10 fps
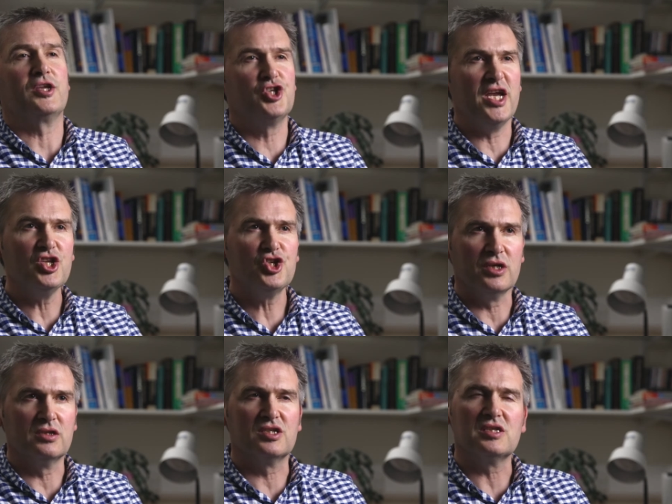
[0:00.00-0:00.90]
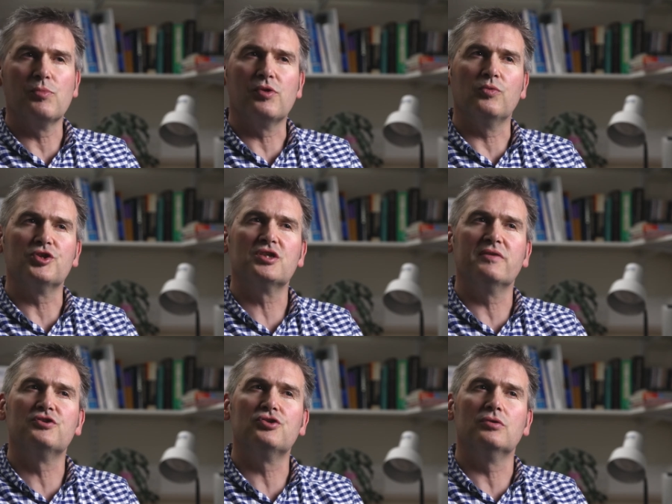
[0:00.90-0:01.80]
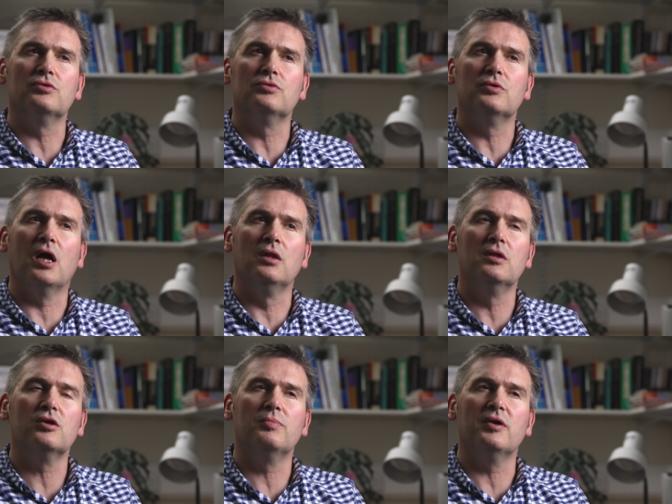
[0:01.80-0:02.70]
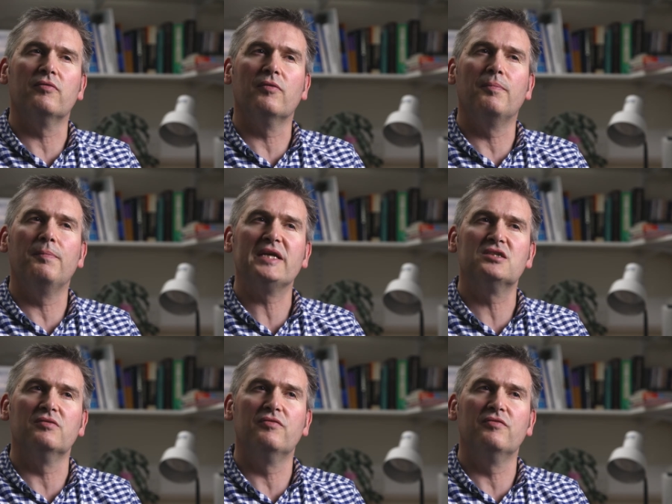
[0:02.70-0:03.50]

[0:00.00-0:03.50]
By changing to something which gives you a little bit of a better